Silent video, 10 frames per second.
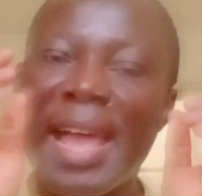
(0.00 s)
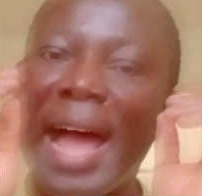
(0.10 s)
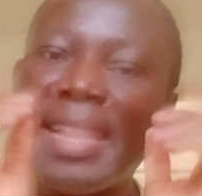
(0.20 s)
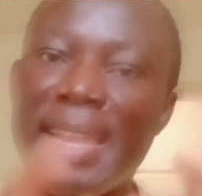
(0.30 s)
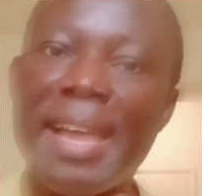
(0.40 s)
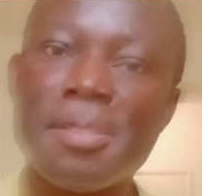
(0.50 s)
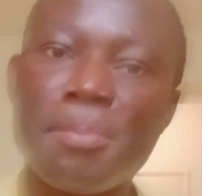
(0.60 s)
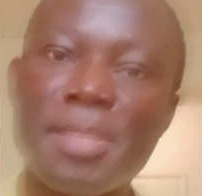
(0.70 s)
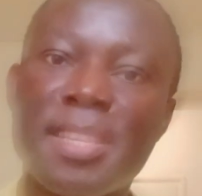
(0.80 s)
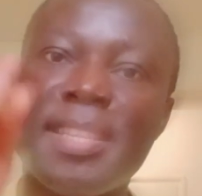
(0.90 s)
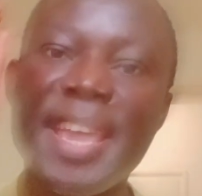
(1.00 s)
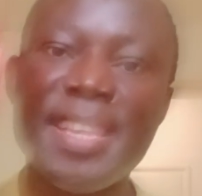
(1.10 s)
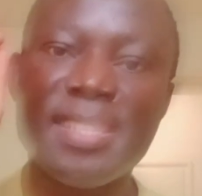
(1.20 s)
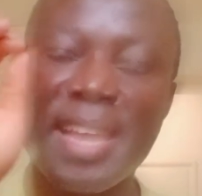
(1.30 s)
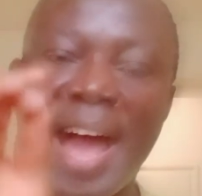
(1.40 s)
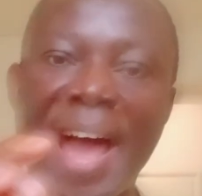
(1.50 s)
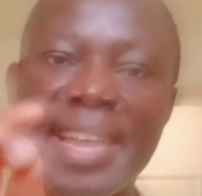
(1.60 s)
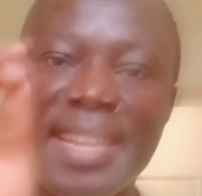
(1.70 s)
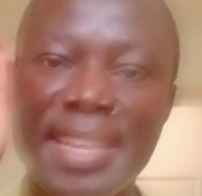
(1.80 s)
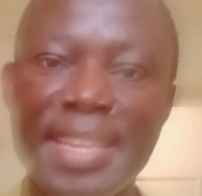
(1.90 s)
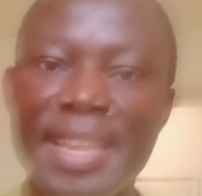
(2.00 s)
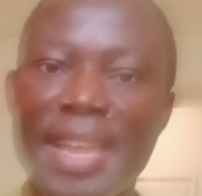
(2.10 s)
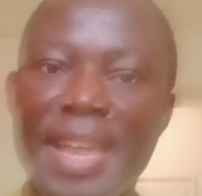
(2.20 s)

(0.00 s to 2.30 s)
And the last person is the highly